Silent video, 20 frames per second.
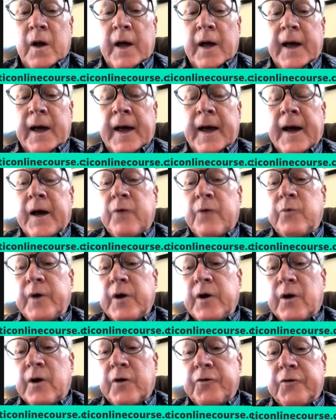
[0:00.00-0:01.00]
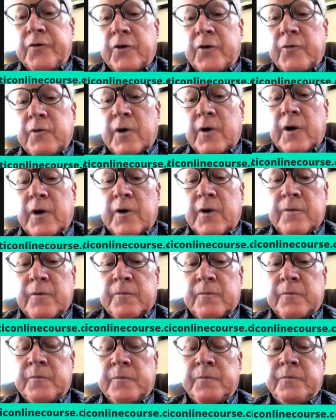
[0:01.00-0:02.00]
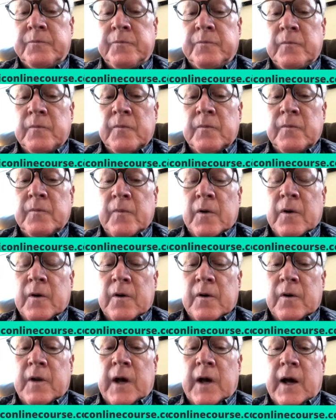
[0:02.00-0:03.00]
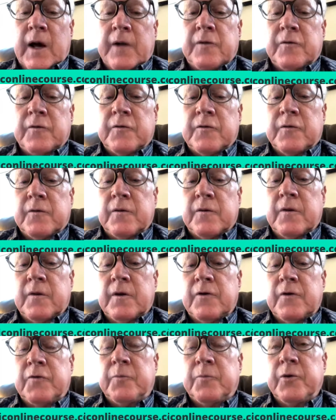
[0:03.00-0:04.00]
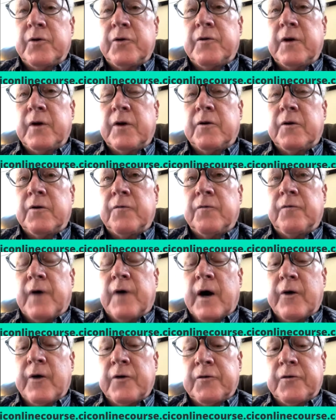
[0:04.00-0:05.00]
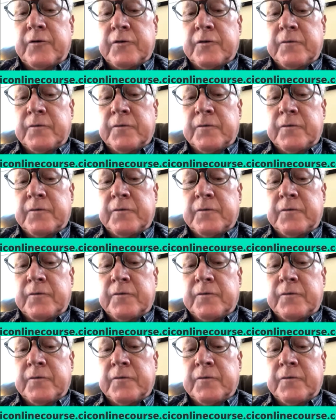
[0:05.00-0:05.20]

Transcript: And we also know that this particular virus,